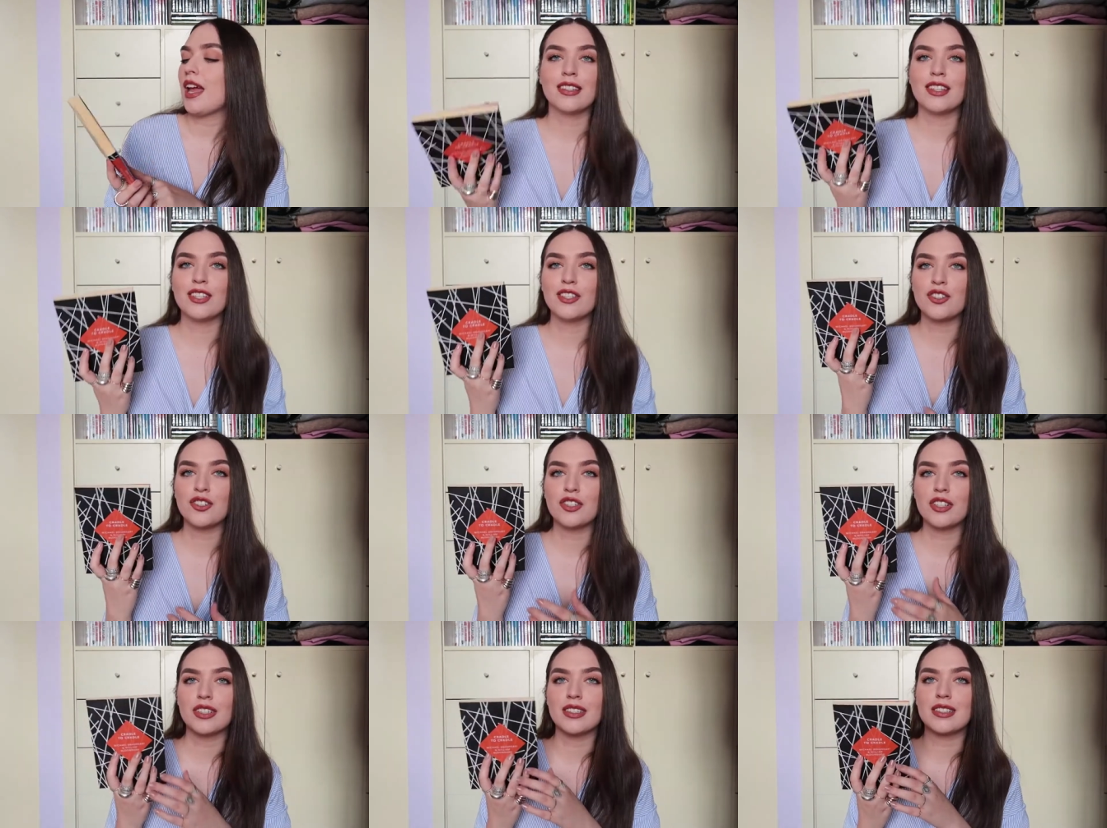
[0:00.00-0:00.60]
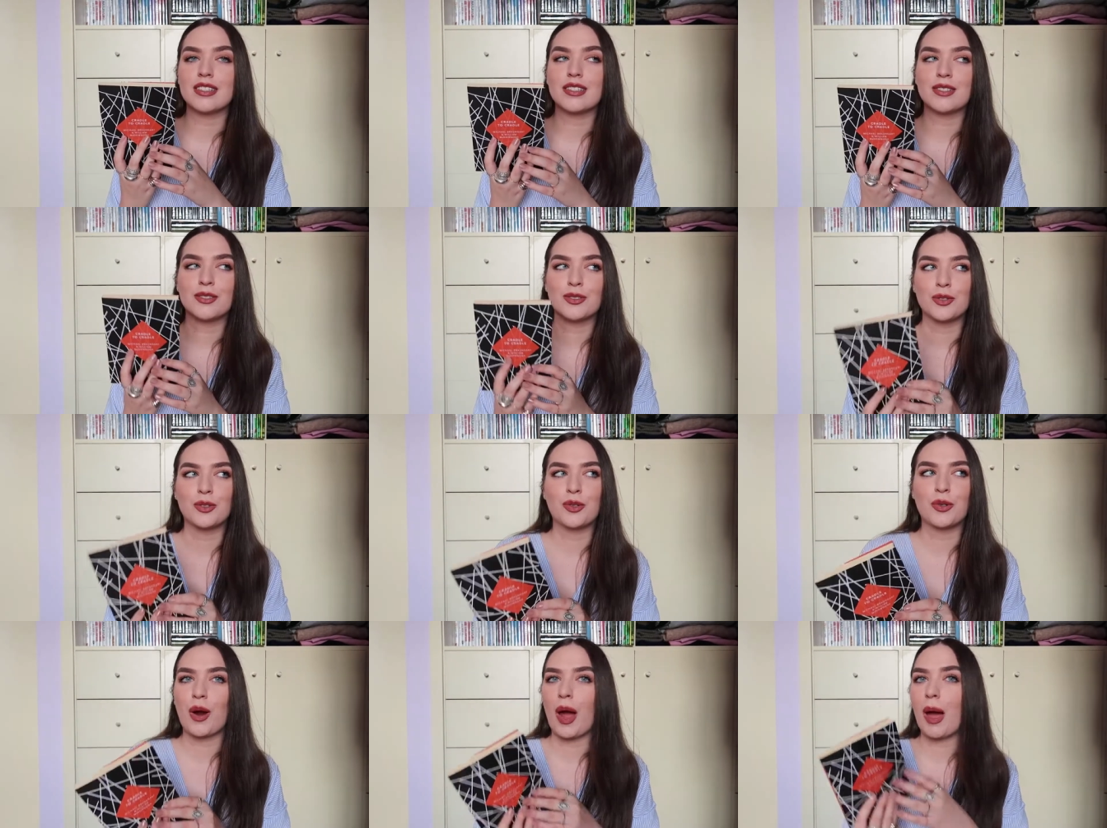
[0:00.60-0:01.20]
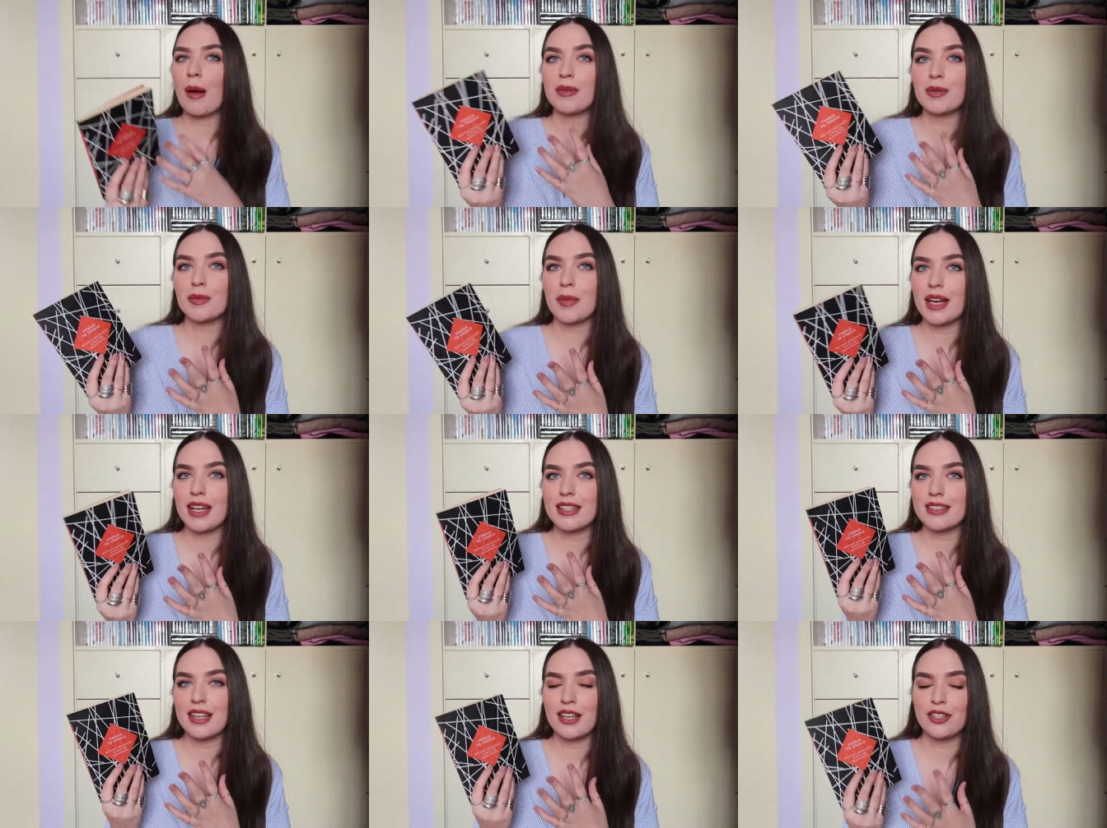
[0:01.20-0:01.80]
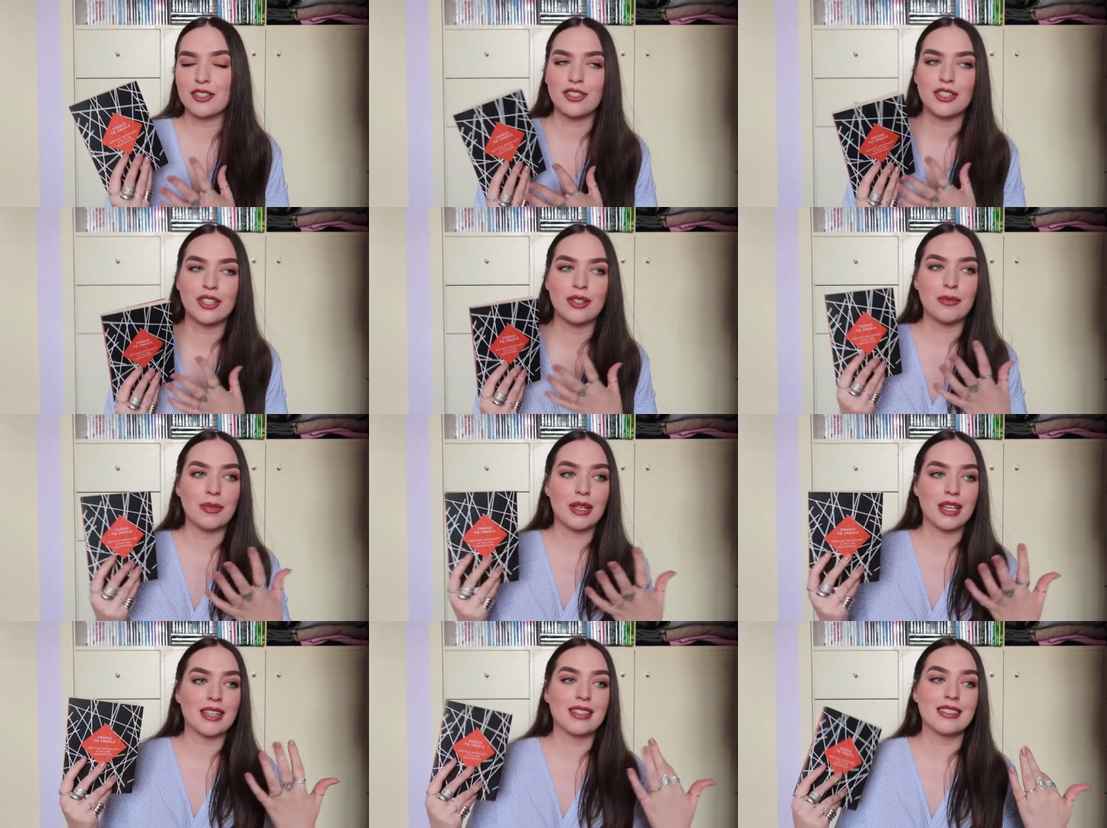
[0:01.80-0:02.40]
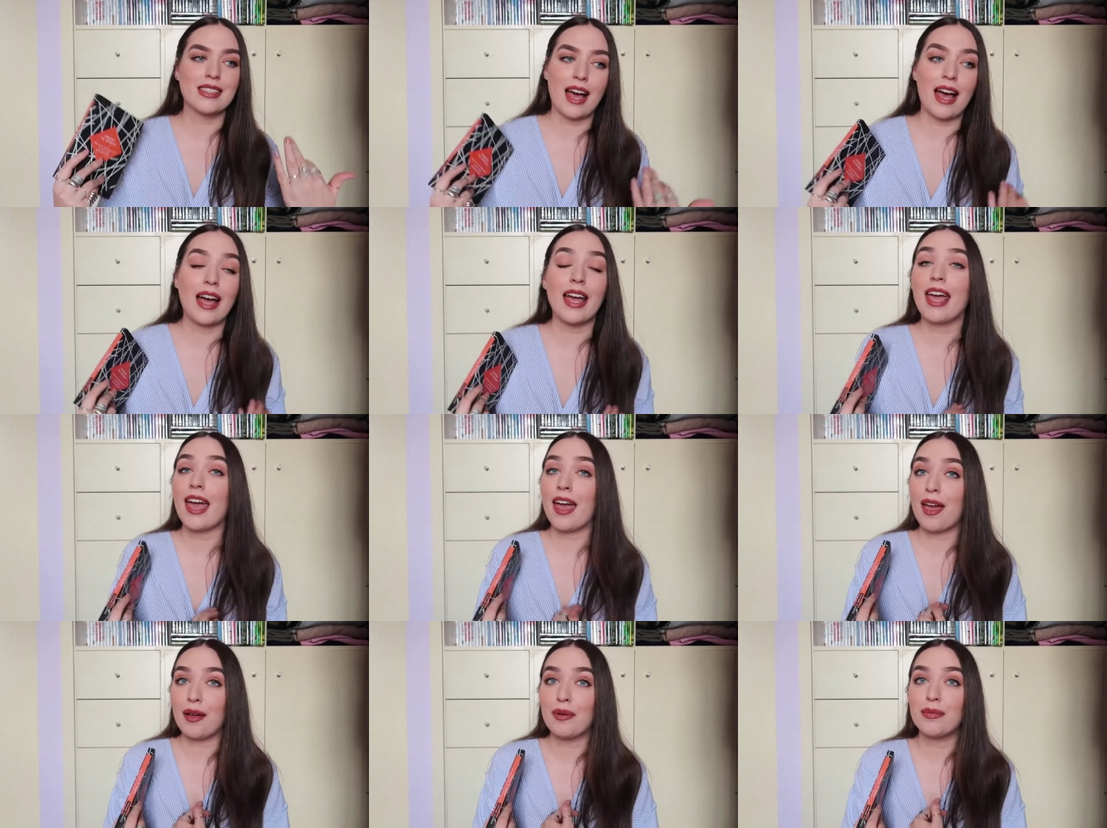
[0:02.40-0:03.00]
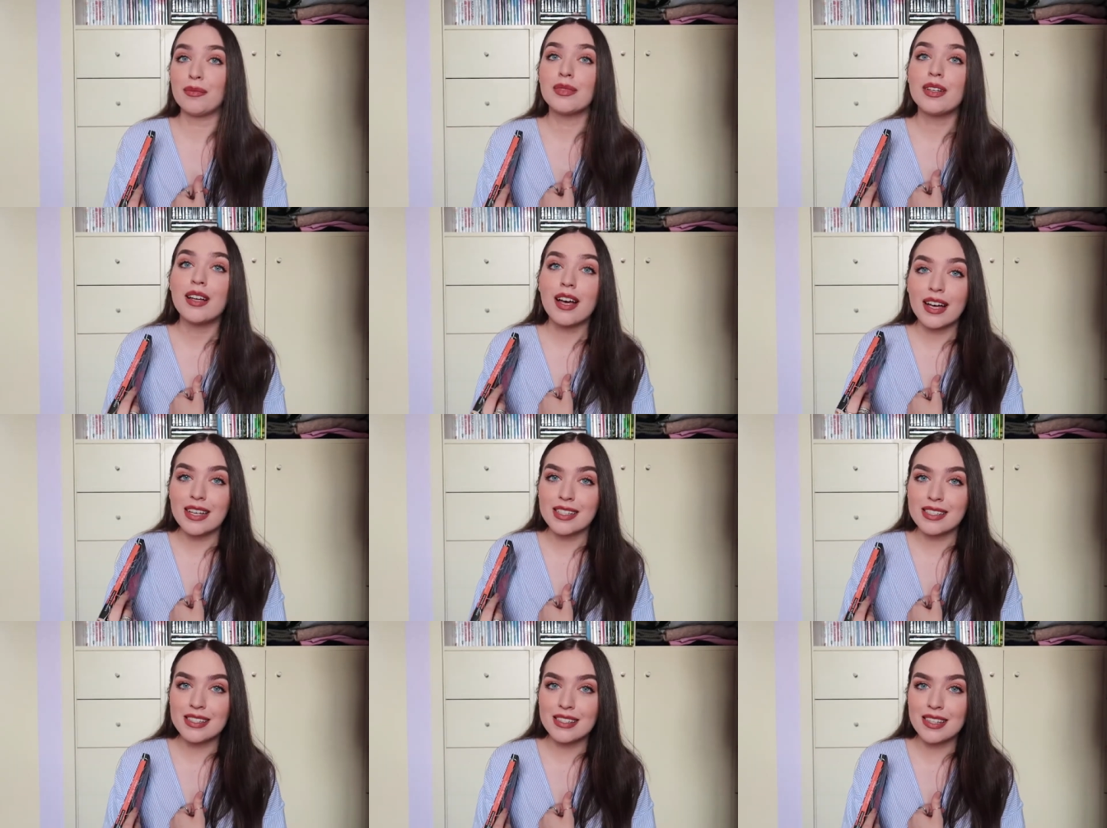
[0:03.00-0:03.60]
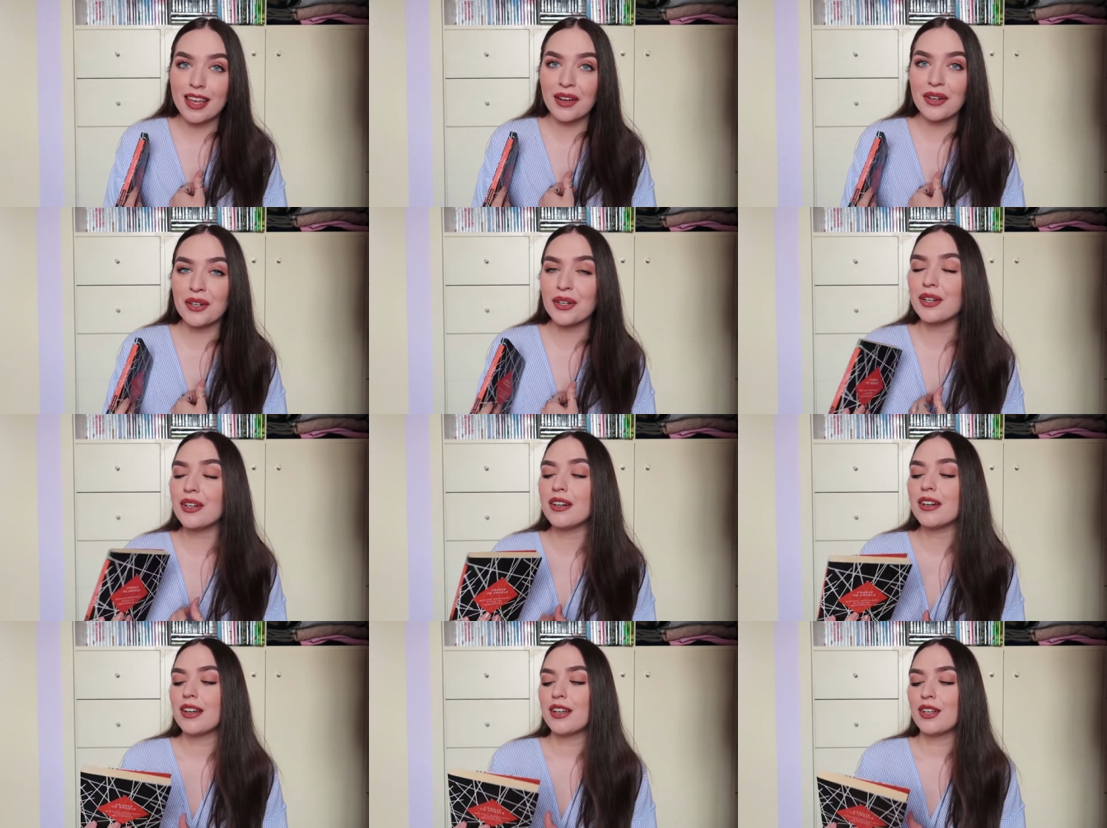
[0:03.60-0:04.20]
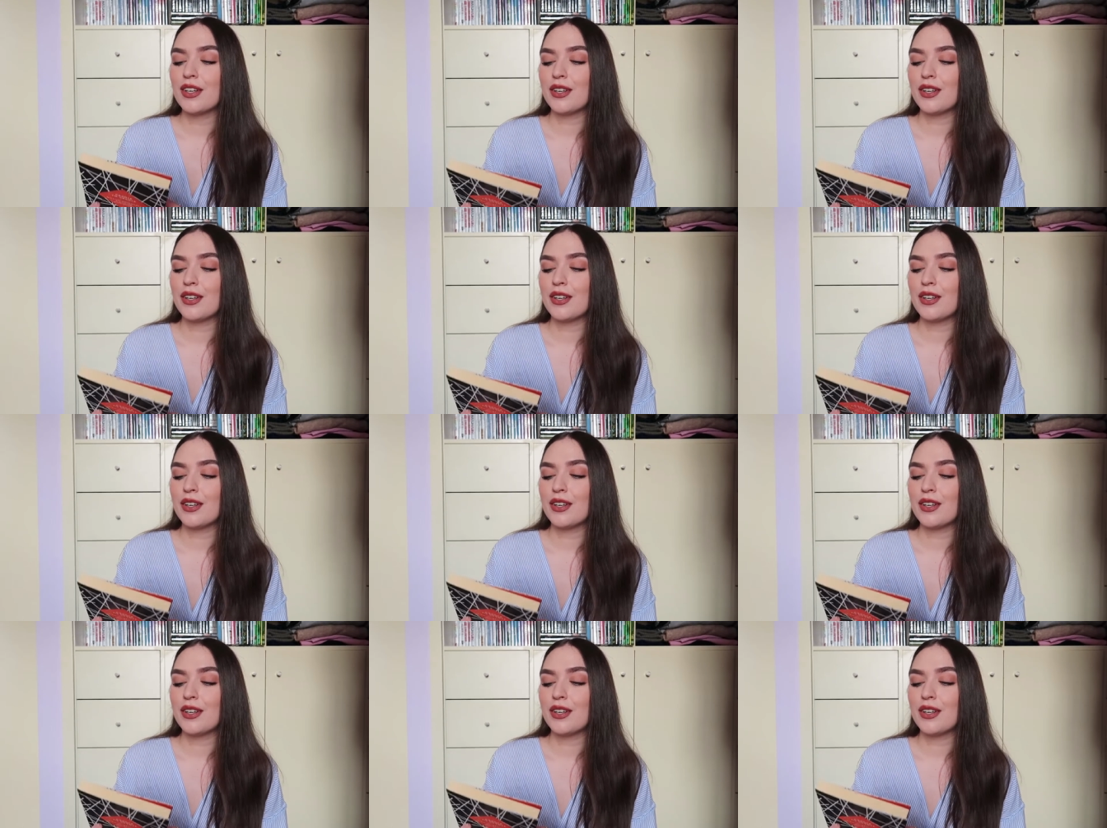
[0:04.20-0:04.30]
This just grabbed my attention because I am a designer,